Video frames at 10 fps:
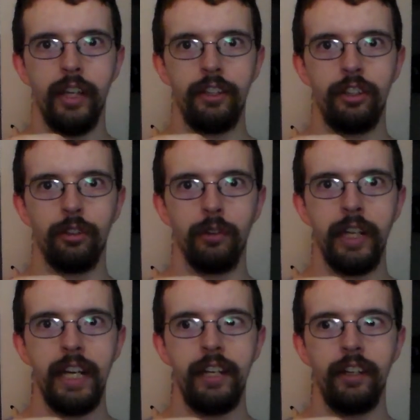That
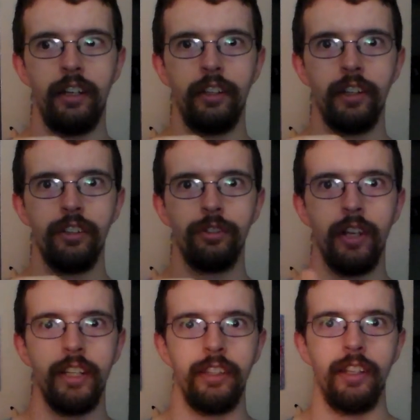
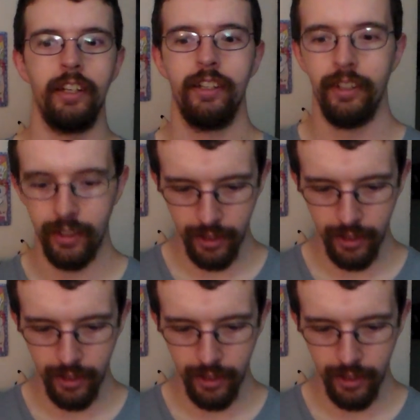$3 right there.